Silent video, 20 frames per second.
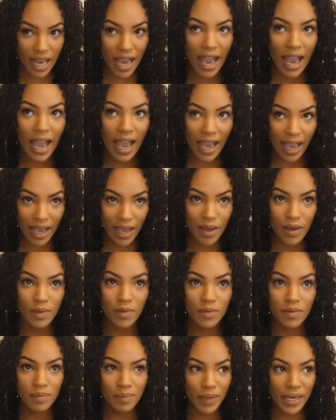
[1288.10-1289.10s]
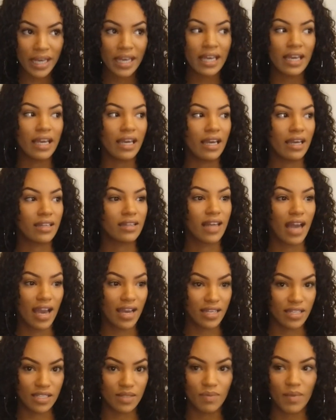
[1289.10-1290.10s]
a being
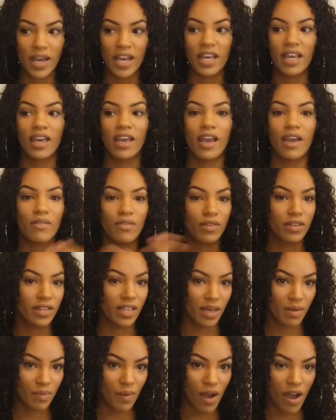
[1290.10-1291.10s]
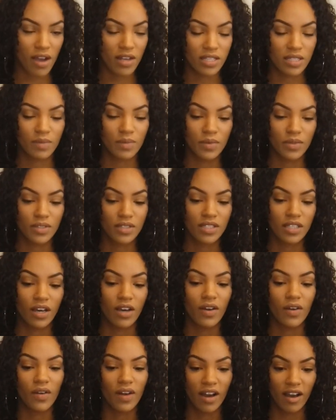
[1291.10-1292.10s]
that is making everything possible,
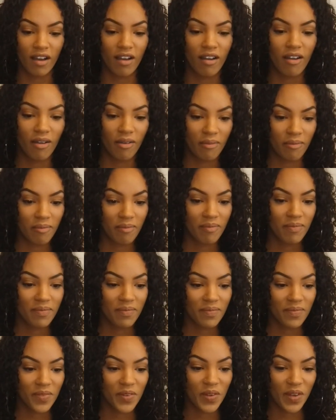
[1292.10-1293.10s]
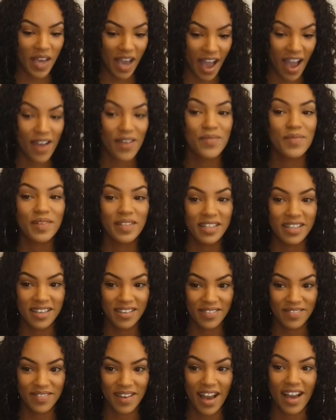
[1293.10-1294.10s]
so... So yeah,
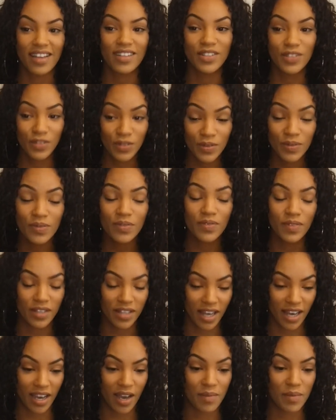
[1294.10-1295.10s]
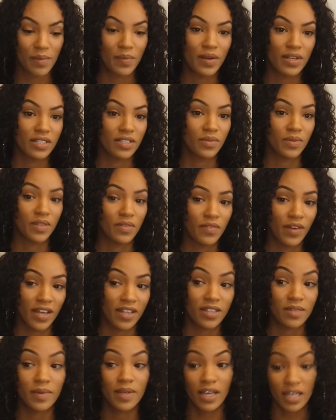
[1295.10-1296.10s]
I do feel like I'm a person with
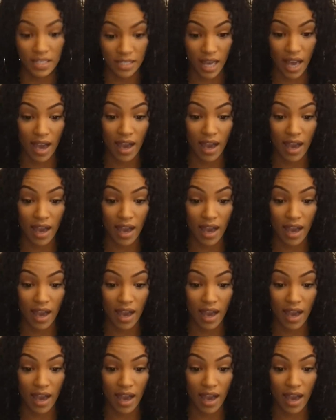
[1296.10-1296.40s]
faith because